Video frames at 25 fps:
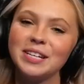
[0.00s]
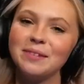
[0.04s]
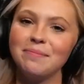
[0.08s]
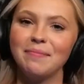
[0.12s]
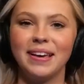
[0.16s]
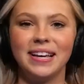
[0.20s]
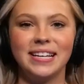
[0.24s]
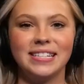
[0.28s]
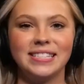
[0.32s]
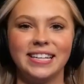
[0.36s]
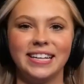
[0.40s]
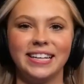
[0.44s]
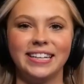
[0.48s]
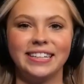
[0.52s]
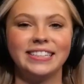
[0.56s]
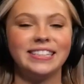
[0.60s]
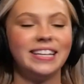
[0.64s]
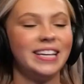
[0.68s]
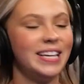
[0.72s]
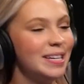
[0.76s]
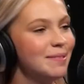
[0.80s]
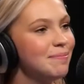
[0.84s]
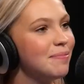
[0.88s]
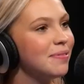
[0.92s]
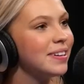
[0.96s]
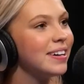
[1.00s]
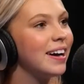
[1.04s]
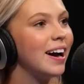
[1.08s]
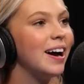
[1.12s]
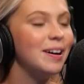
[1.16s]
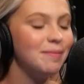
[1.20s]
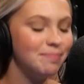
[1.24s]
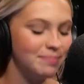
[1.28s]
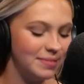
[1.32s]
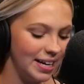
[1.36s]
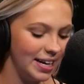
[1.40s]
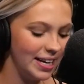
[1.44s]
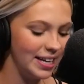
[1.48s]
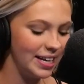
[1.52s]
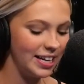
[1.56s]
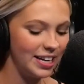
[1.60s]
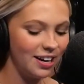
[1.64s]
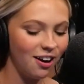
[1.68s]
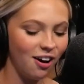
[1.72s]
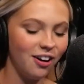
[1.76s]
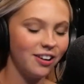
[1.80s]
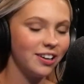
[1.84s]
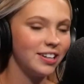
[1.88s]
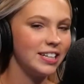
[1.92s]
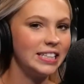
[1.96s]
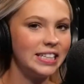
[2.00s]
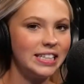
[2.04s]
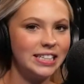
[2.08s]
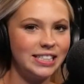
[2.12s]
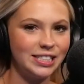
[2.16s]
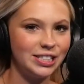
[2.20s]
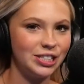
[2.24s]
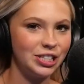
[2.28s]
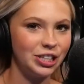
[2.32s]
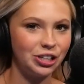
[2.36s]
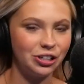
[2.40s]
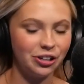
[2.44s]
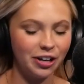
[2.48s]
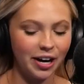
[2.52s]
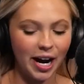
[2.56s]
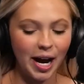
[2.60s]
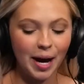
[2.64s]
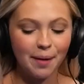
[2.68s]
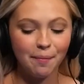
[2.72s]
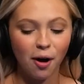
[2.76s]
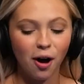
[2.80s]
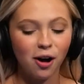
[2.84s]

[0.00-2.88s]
is amazing. Keep updated on her Instagram.